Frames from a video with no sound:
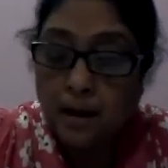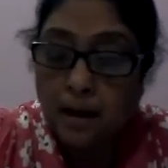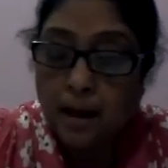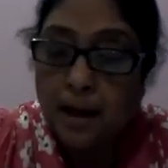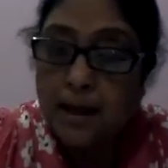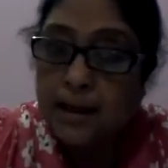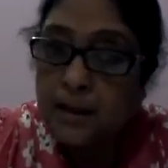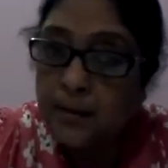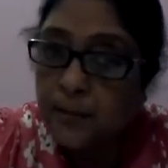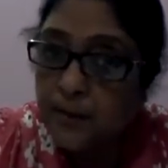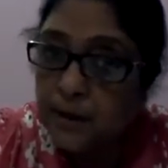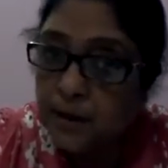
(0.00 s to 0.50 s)

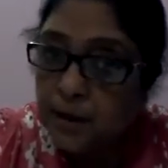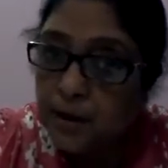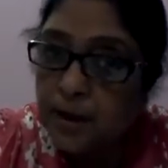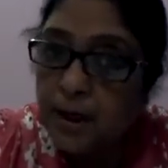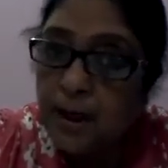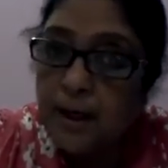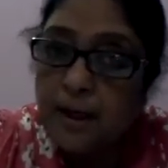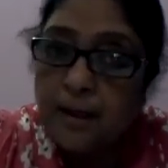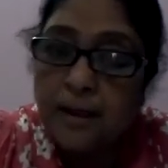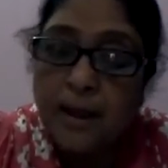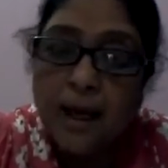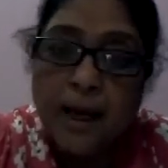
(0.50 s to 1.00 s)

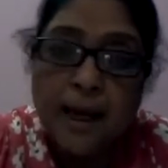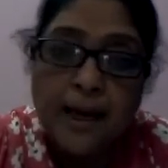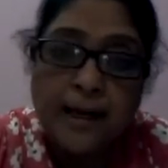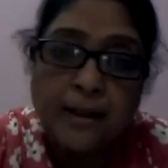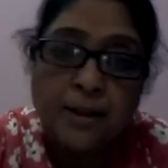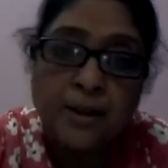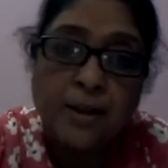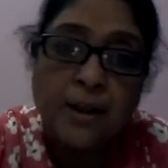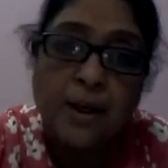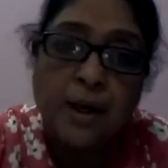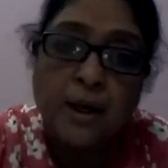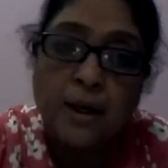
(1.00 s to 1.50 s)
especially in the
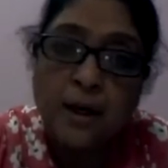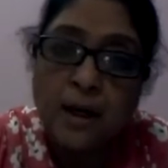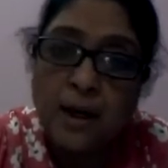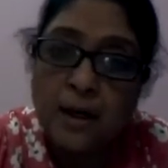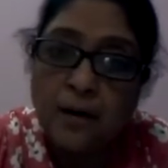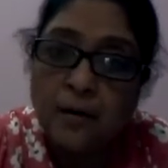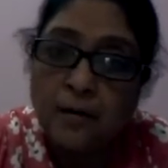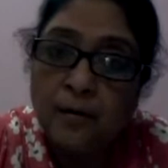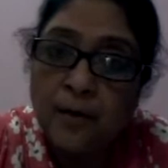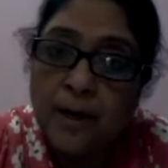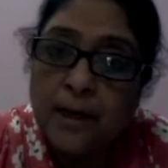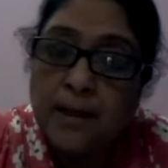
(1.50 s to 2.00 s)
Asian
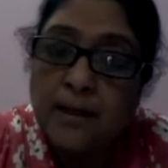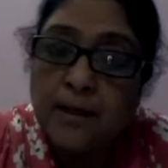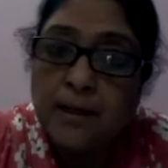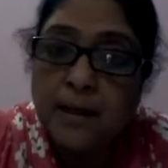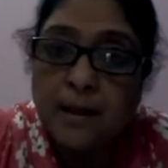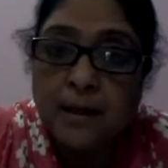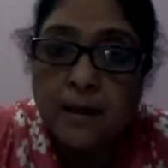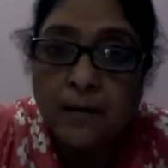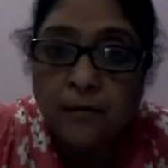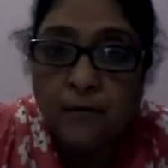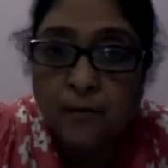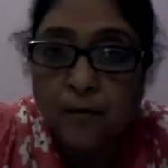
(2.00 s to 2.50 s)
countries,
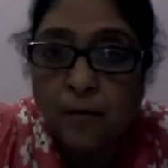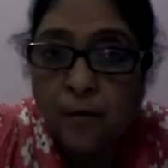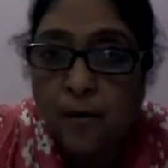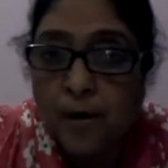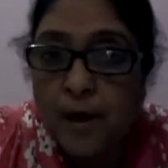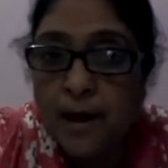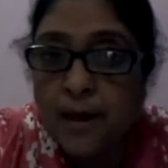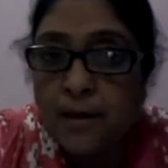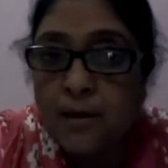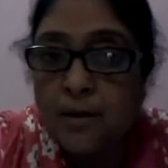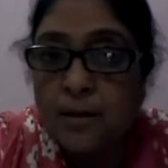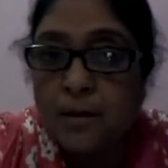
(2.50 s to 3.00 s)
in the
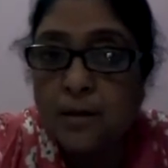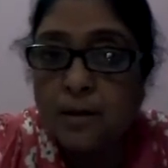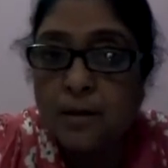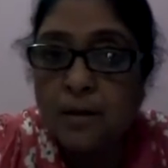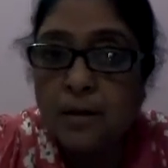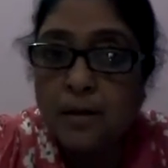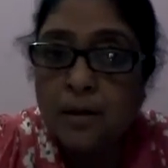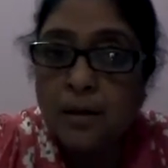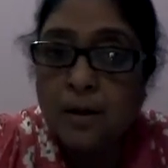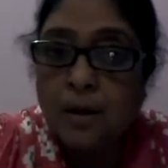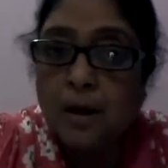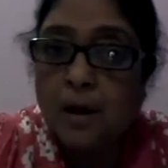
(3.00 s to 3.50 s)
forest,
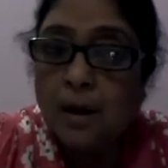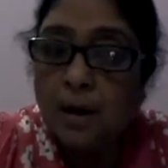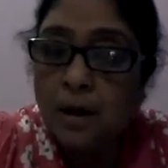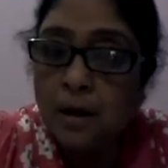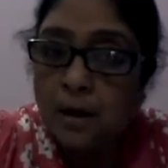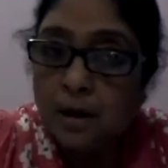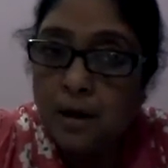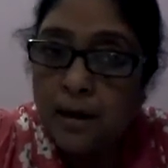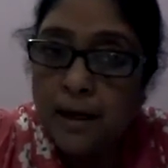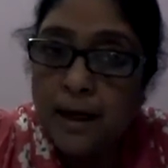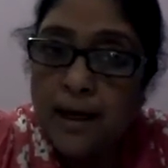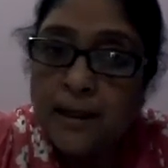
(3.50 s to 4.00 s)

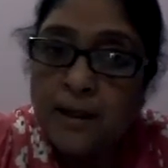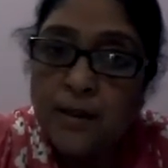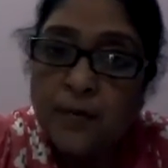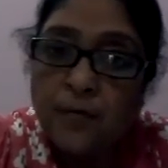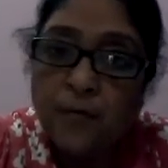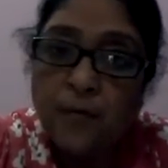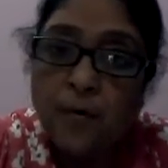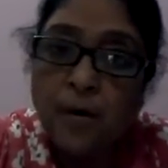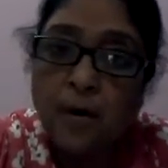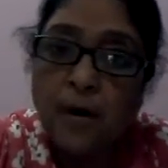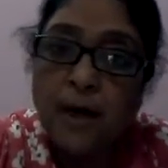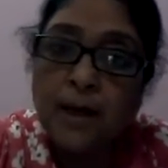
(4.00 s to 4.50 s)
dense
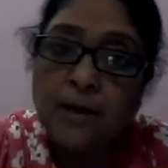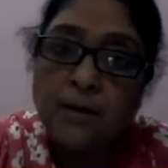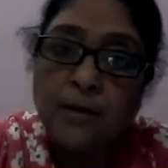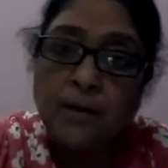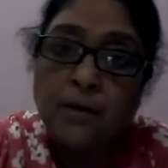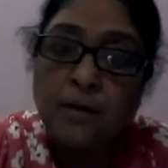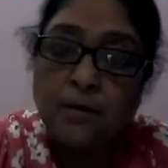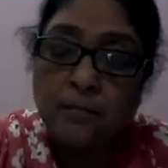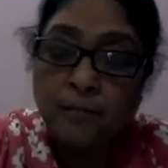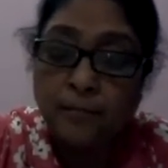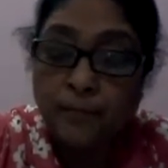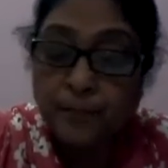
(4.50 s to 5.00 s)

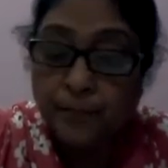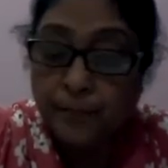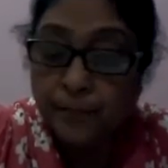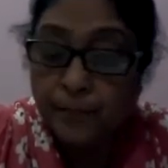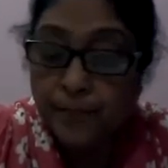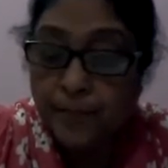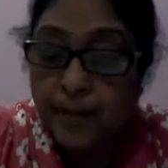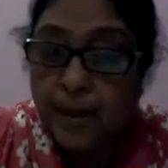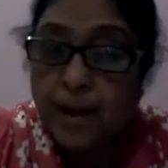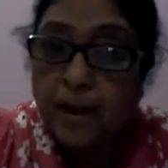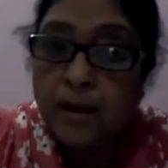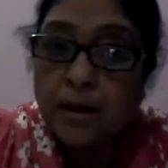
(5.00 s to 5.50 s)
forest,
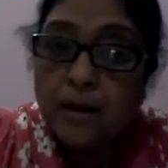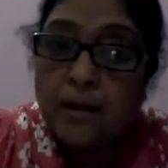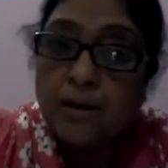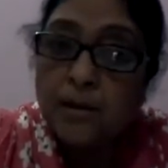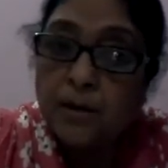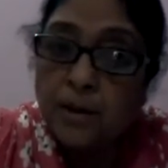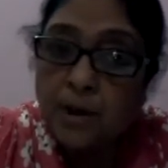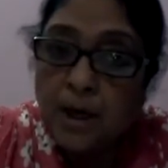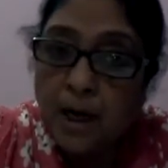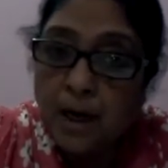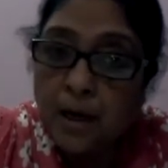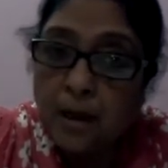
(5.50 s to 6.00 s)

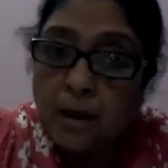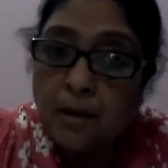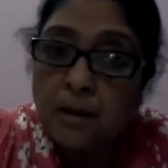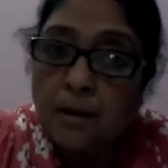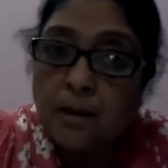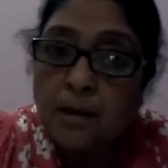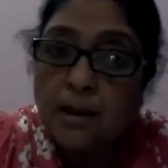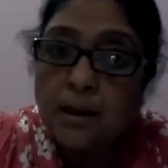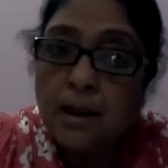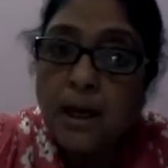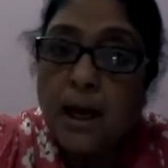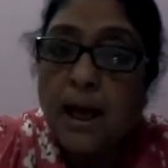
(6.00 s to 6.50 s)

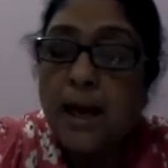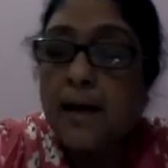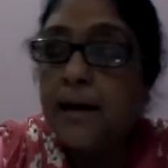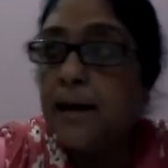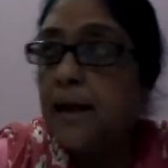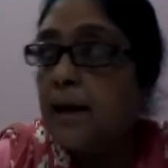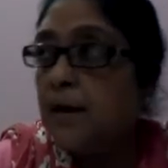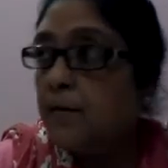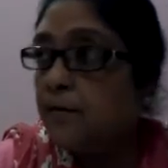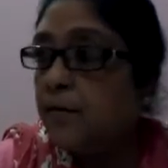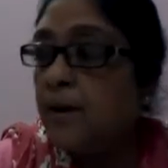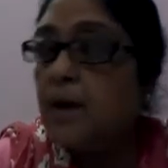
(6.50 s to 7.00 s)
jungles, and
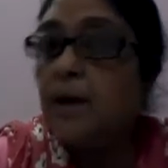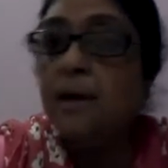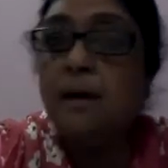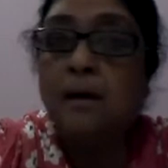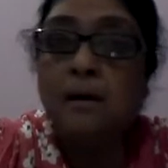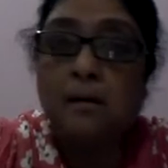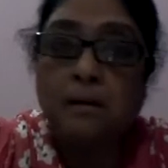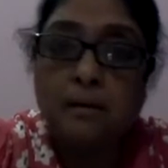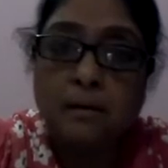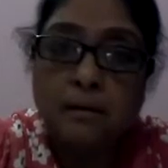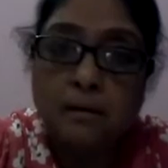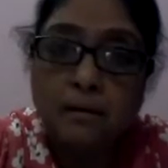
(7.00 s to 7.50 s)

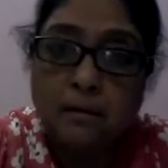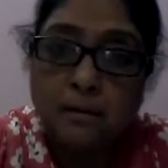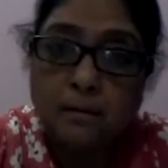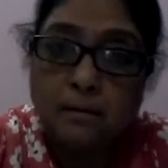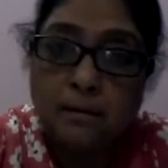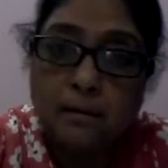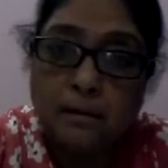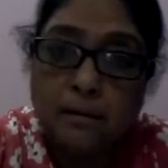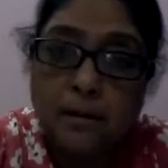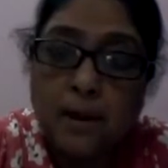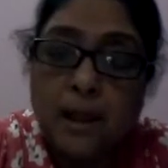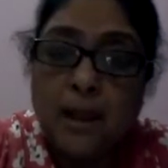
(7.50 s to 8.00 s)
even
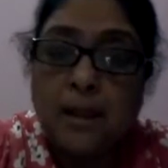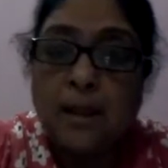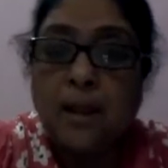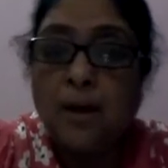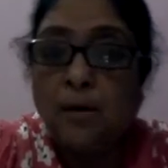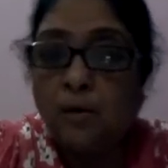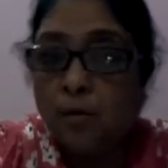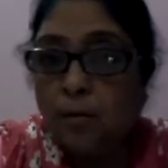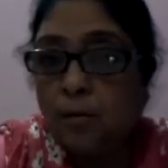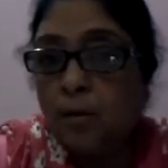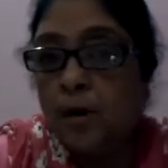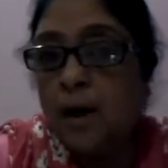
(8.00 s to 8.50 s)
in the
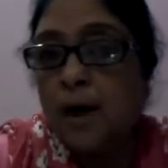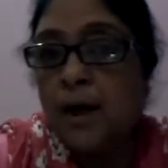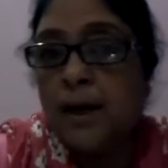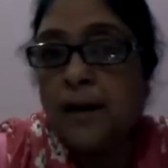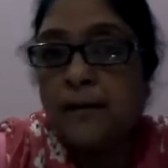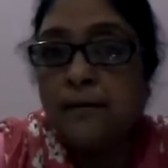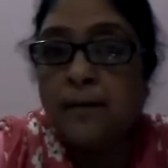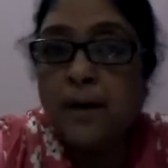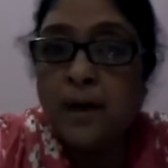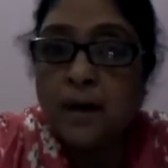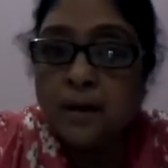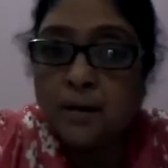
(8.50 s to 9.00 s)
rural
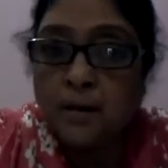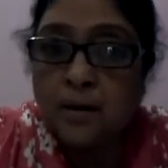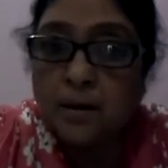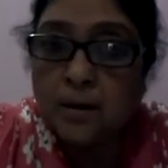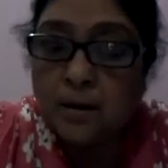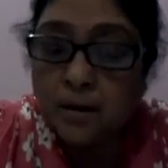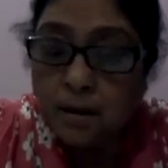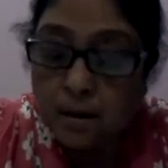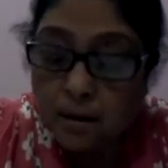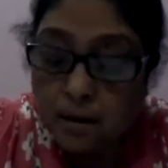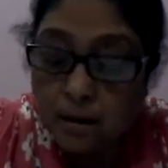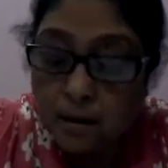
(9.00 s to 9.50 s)

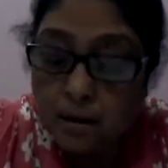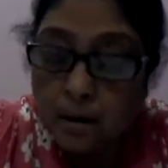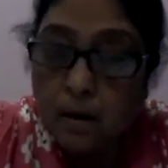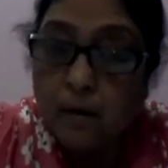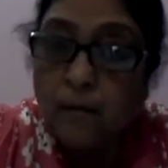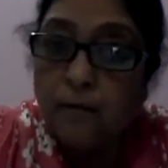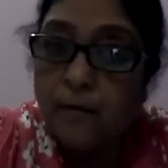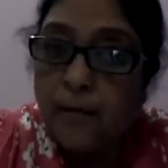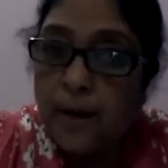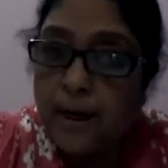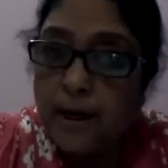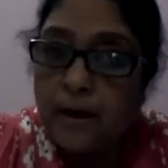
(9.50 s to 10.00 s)
areas
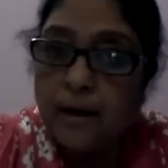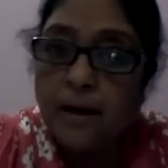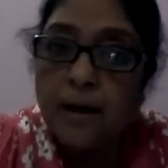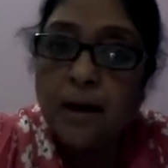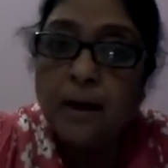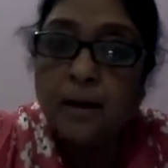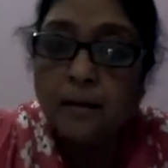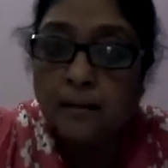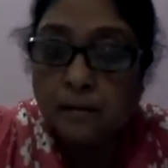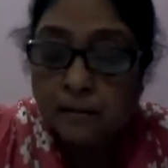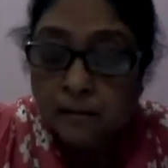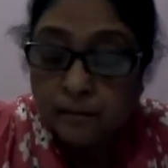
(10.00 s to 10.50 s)
of
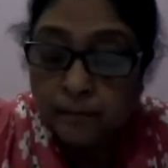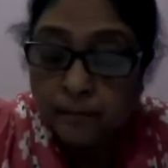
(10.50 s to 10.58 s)
India.